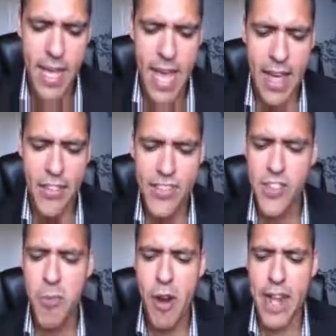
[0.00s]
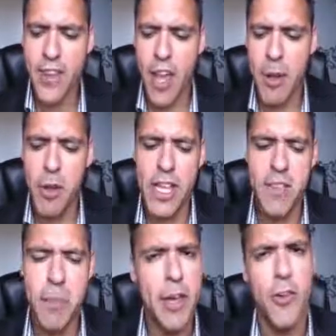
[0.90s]
and this is the brand I'm looking
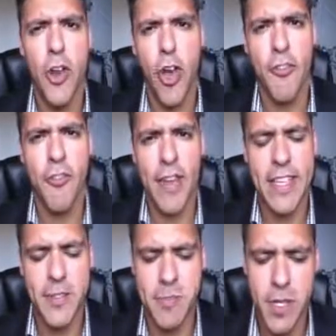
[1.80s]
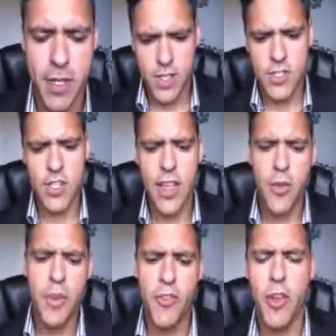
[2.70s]
to build on Facebook. So now
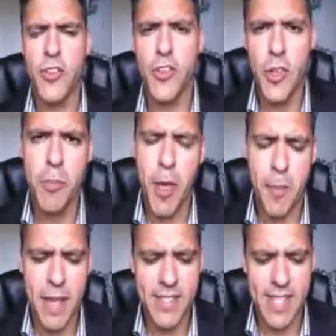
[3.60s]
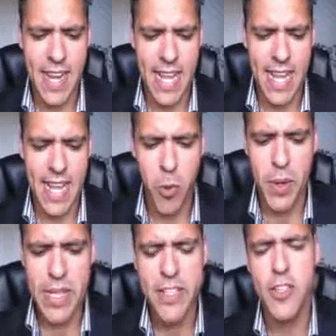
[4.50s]
that we've got Supoman selected, what
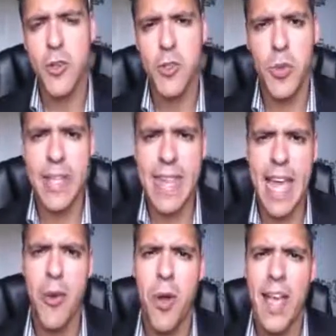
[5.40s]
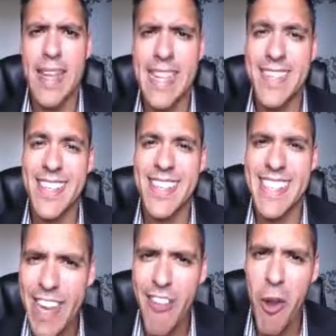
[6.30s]
we need to do is we now need to
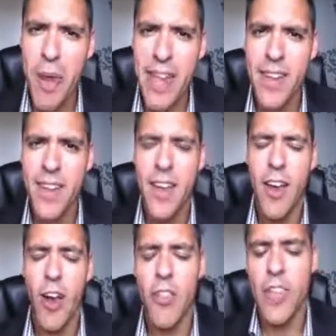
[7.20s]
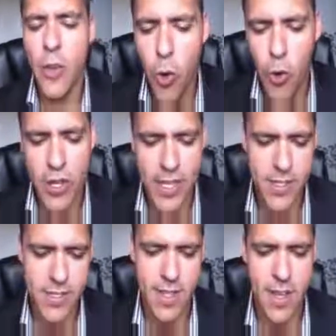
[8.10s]
zero in on the
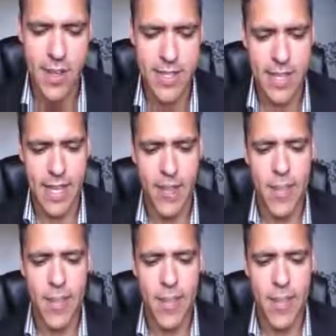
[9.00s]
audience targeting.